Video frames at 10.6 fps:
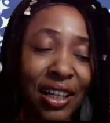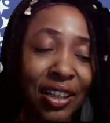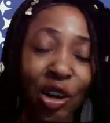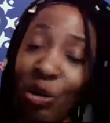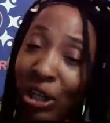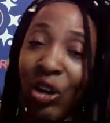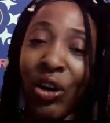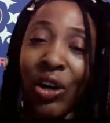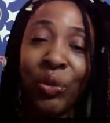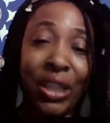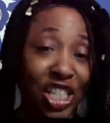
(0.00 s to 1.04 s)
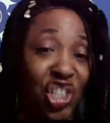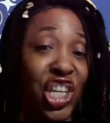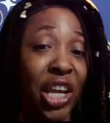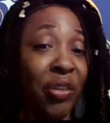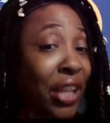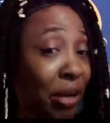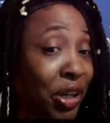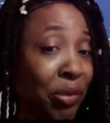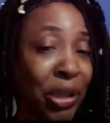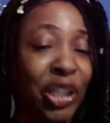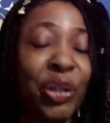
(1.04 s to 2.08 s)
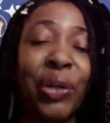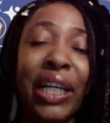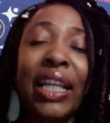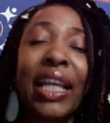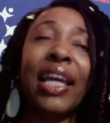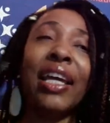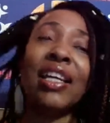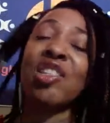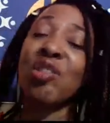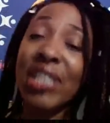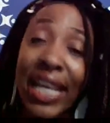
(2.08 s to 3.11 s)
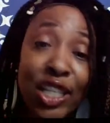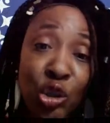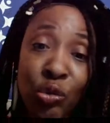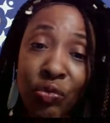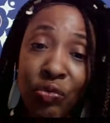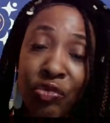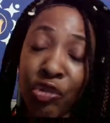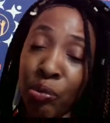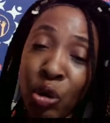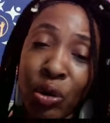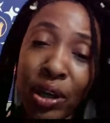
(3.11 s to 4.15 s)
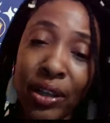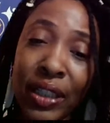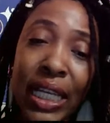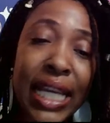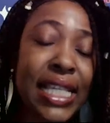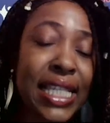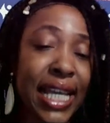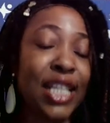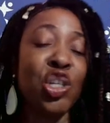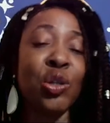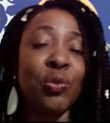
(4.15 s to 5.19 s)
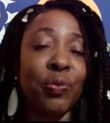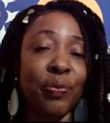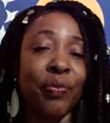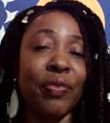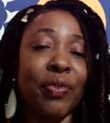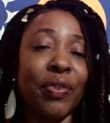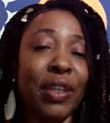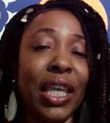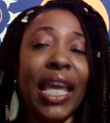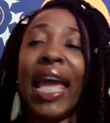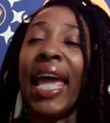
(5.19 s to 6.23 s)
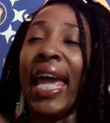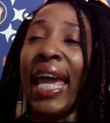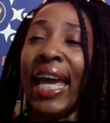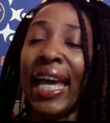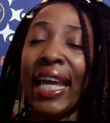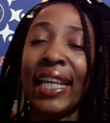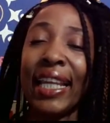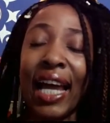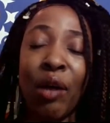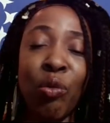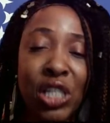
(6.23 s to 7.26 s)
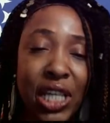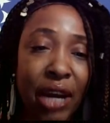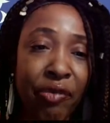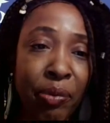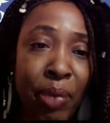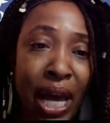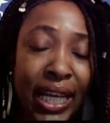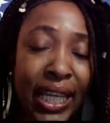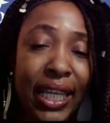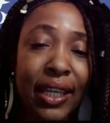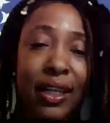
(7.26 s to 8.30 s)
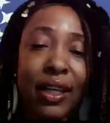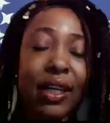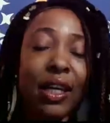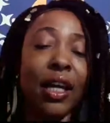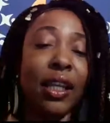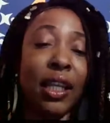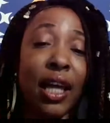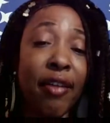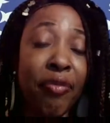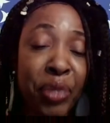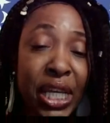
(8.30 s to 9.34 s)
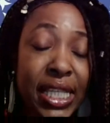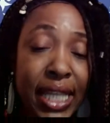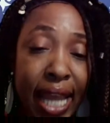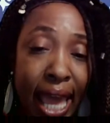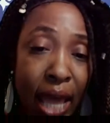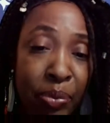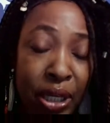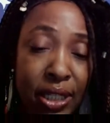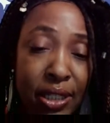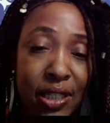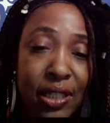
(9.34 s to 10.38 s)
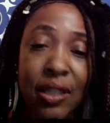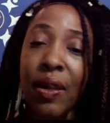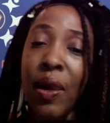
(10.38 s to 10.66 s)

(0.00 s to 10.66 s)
going on with this channel that I'm going to be doing. So stay tuned for more. Stay tuned. And I wish everybody love, peace, and happiness.